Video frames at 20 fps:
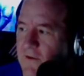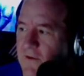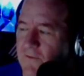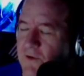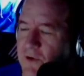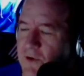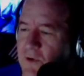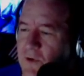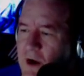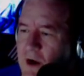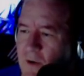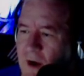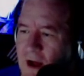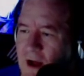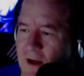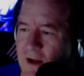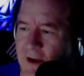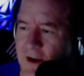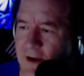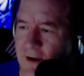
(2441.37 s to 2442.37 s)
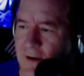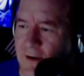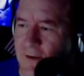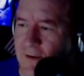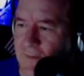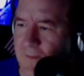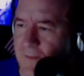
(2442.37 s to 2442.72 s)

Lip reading: for quite a while here.